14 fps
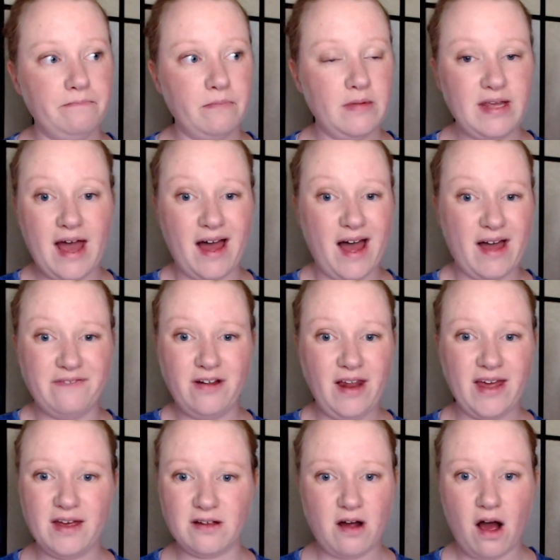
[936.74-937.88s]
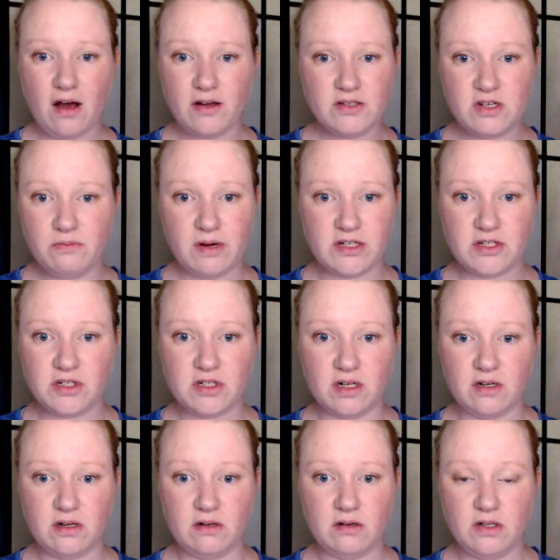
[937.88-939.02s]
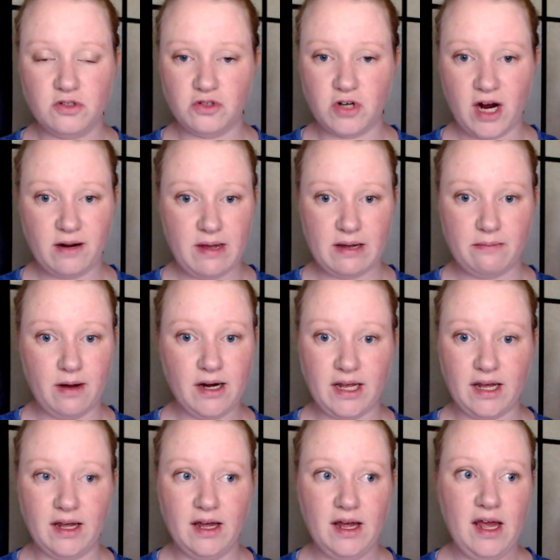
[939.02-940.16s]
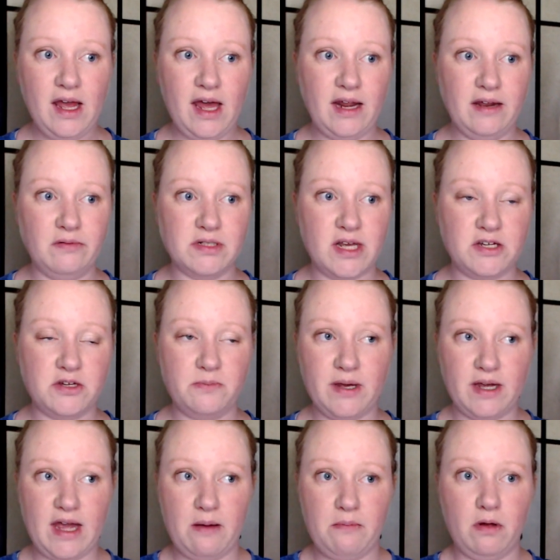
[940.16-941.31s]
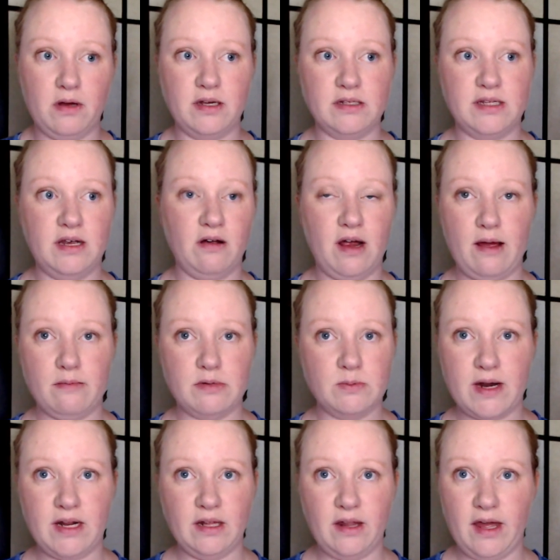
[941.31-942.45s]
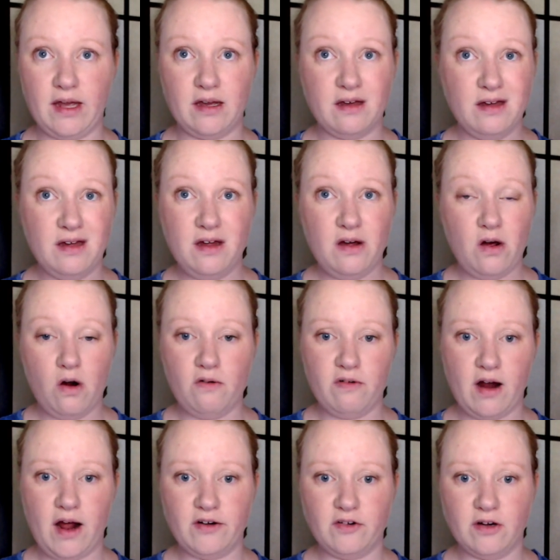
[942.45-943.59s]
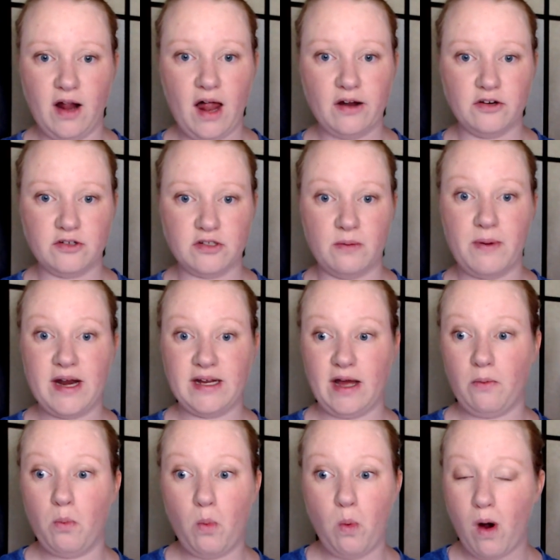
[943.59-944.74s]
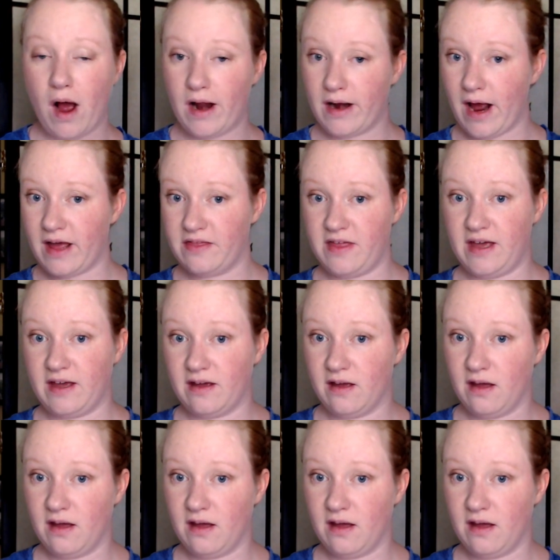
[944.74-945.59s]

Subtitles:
yeah, I felt like it cost too much to try to make money. And it was such a big gamble because here I am spending like over $100 depending on what I think.